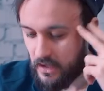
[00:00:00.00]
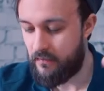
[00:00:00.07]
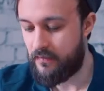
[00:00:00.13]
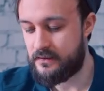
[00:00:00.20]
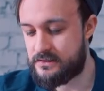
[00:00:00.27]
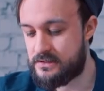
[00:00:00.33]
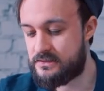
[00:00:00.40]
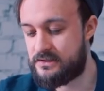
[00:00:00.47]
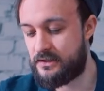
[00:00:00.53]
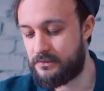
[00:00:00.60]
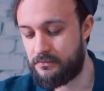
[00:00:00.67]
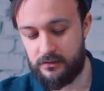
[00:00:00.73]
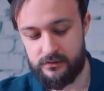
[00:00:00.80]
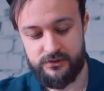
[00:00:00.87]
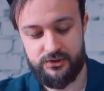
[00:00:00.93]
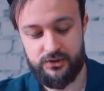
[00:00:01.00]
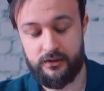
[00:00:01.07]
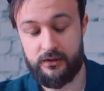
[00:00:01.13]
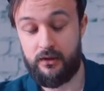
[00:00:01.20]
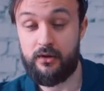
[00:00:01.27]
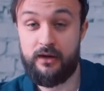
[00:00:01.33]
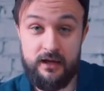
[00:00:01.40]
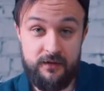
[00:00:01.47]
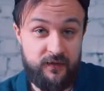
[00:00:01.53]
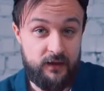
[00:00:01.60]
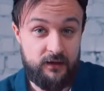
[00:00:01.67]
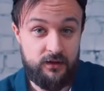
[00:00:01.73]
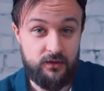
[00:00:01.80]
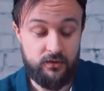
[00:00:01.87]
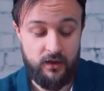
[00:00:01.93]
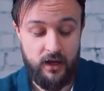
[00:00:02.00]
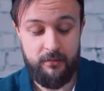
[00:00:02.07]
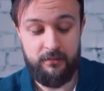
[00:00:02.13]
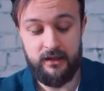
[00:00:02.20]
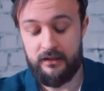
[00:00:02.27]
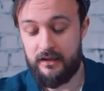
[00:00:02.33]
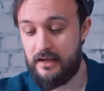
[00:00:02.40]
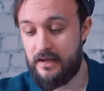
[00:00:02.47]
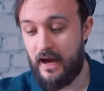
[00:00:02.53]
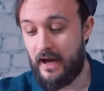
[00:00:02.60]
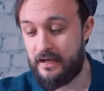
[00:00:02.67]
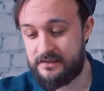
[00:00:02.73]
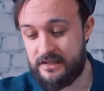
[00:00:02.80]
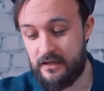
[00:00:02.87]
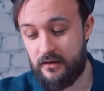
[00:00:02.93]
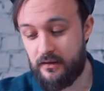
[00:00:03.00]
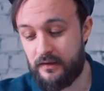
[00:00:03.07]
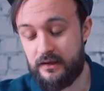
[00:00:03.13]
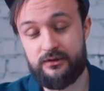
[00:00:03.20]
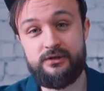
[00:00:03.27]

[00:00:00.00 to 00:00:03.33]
Now that's a terrible tutorial, okay, thank you. I mean, I take all the